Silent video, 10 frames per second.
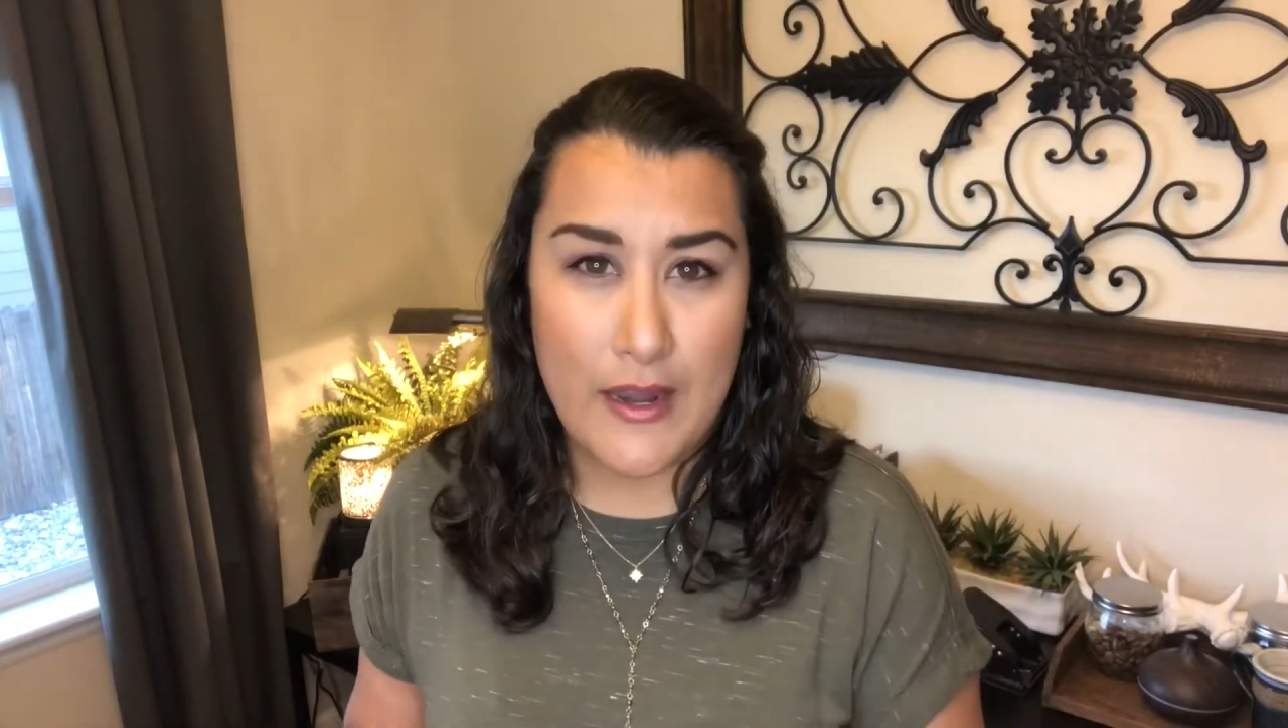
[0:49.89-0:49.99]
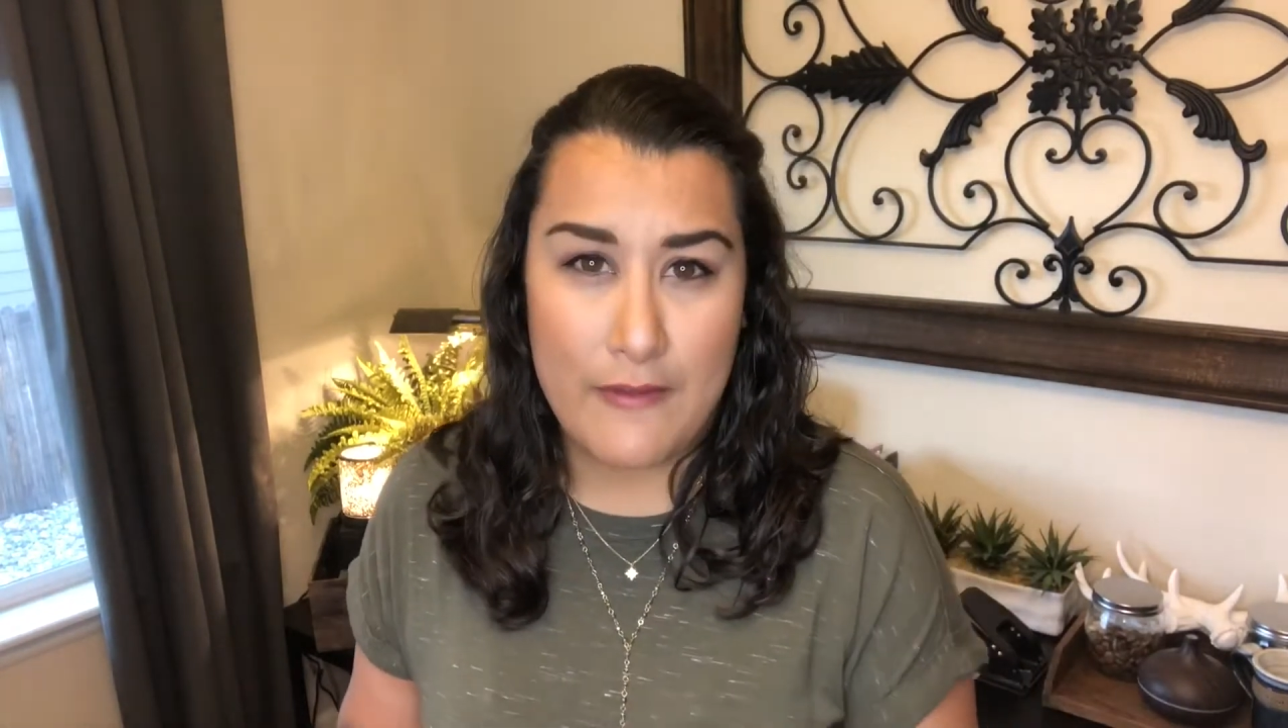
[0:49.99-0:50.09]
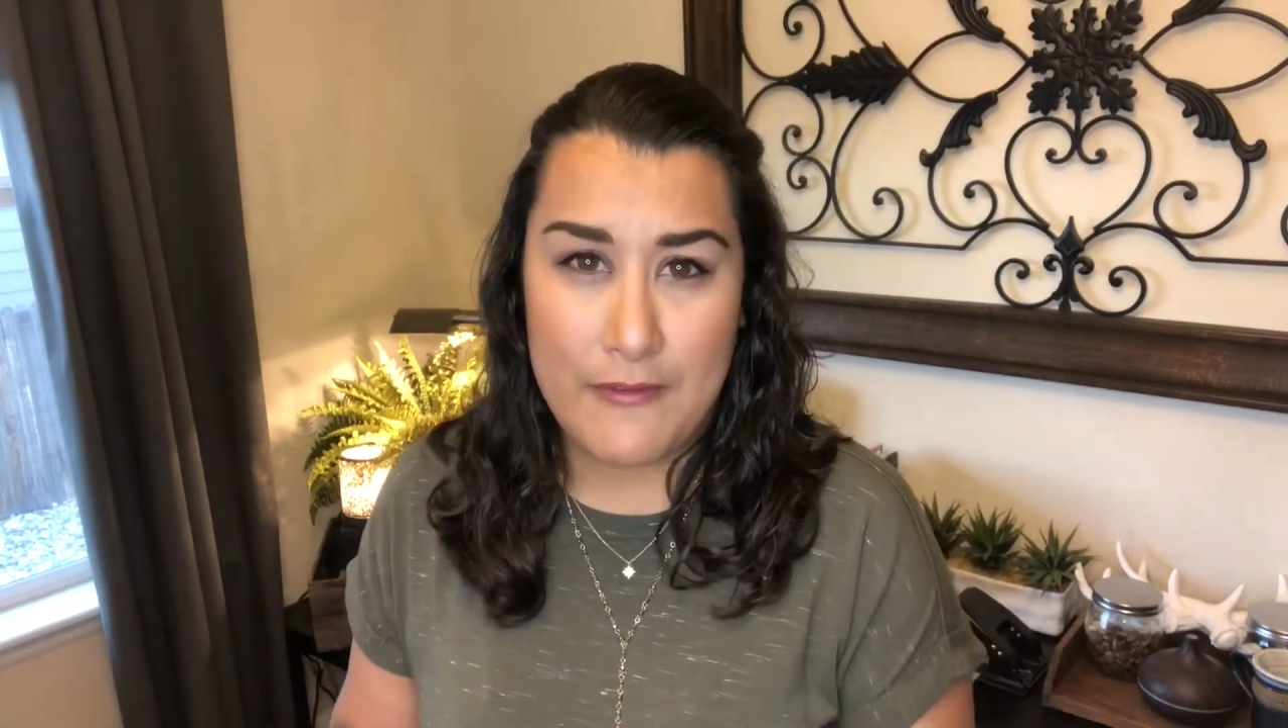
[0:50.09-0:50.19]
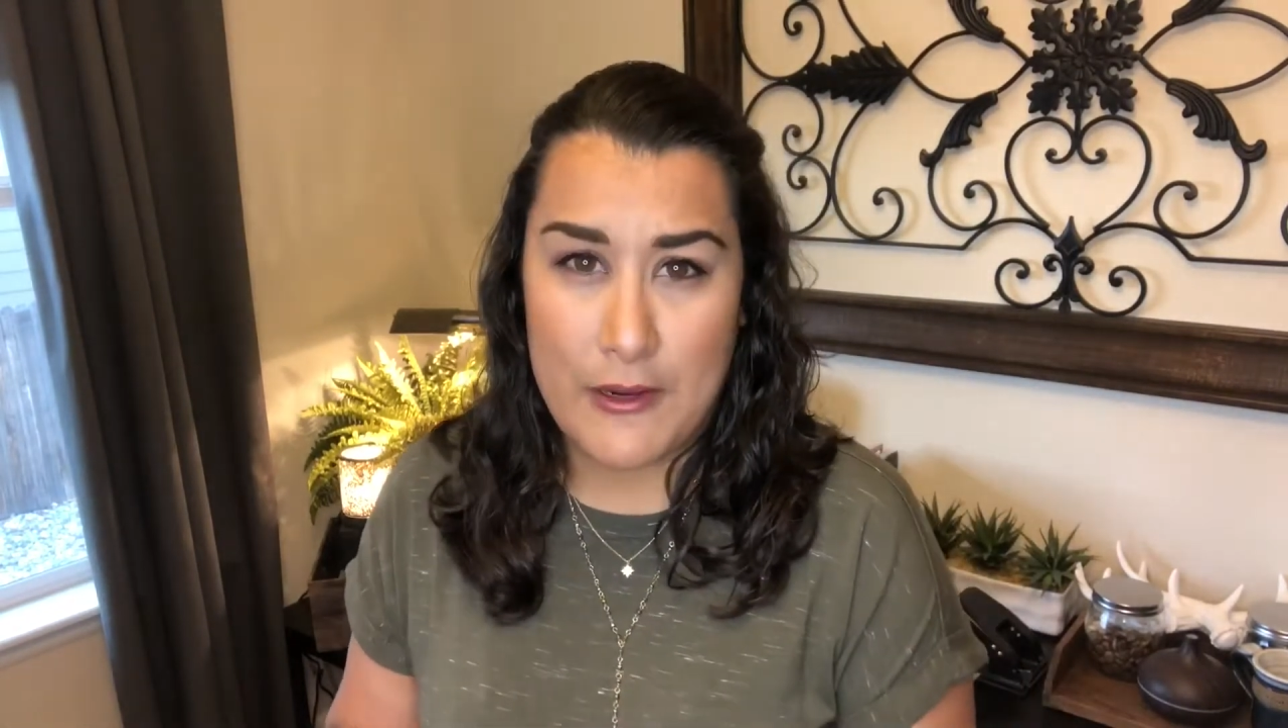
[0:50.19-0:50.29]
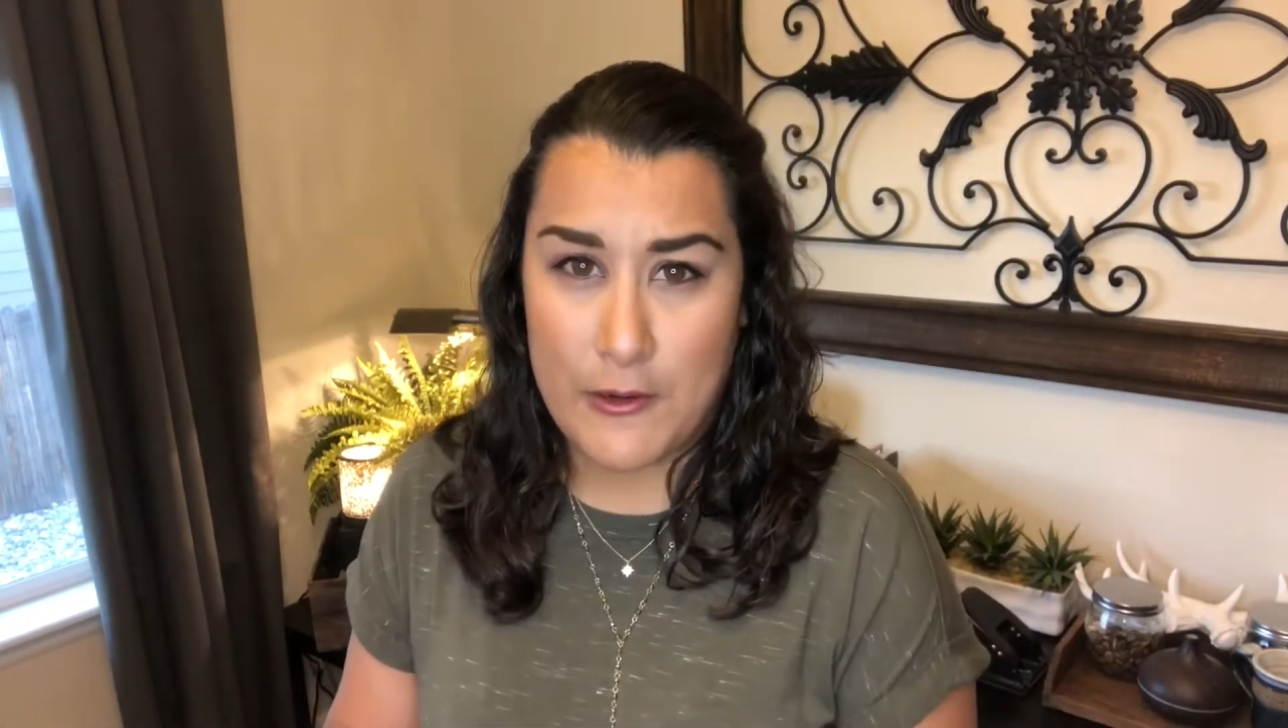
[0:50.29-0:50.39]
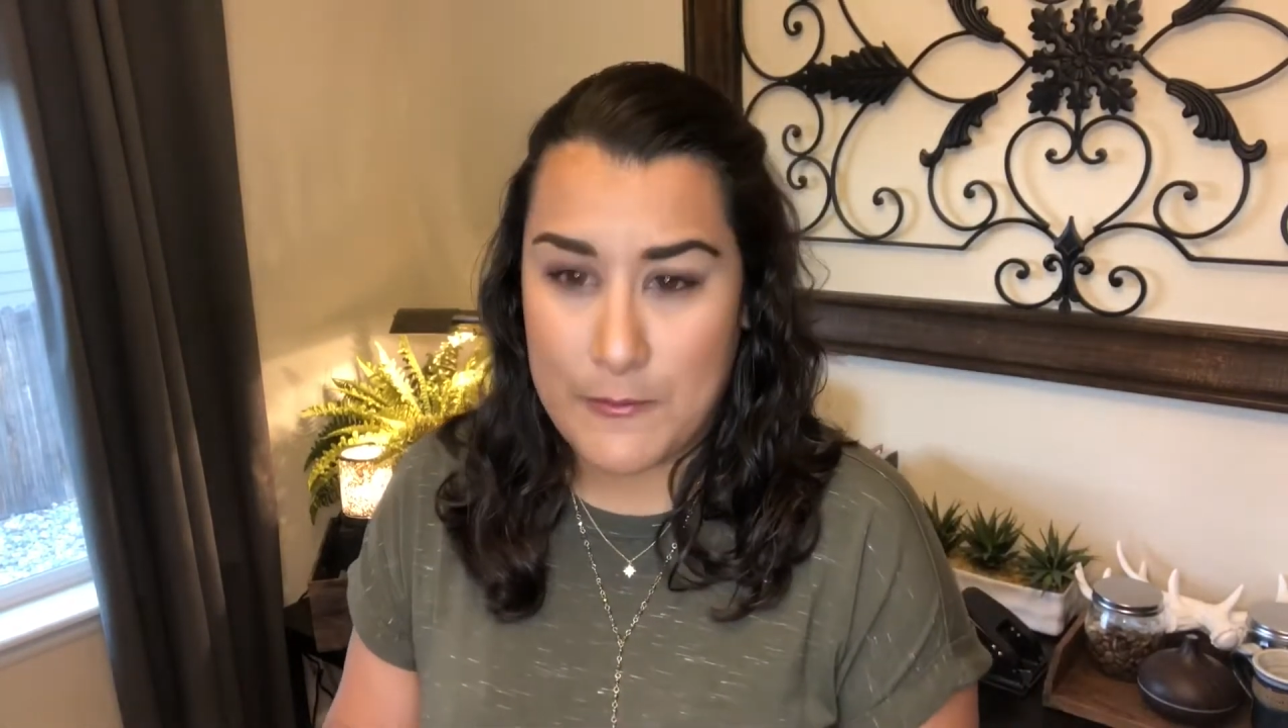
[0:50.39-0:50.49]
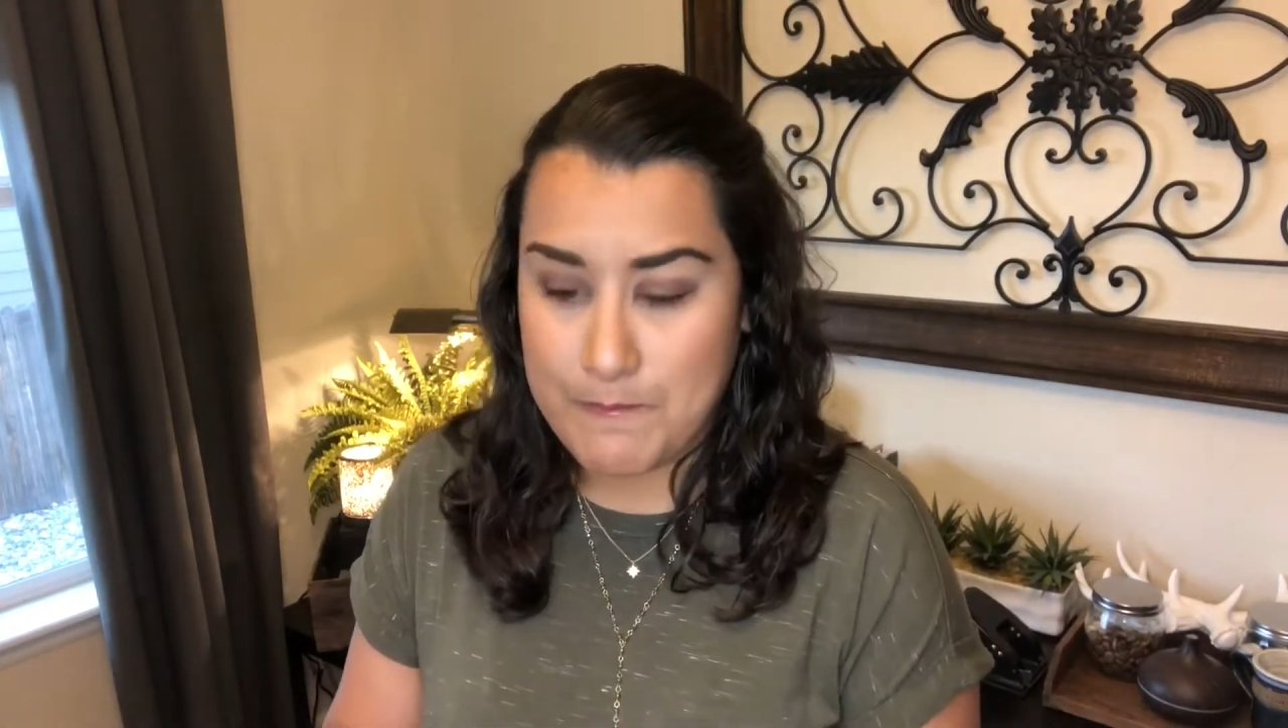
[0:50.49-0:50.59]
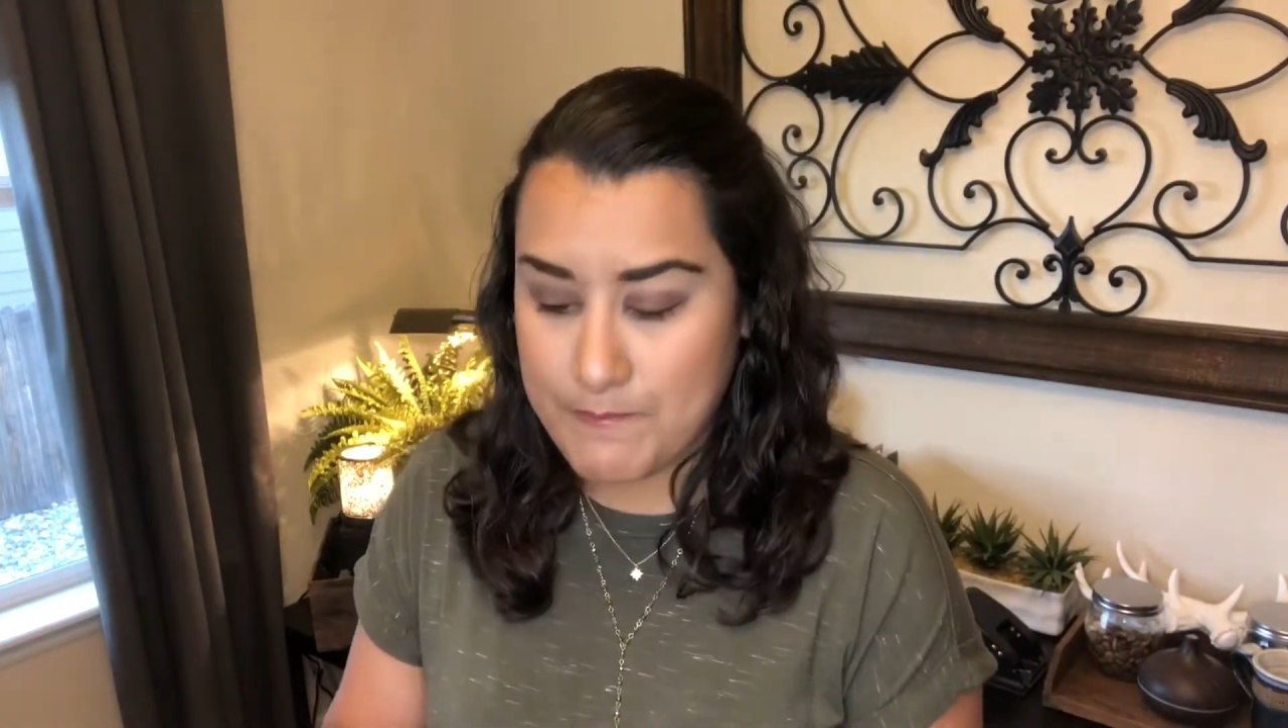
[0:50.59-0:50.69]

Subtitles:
figured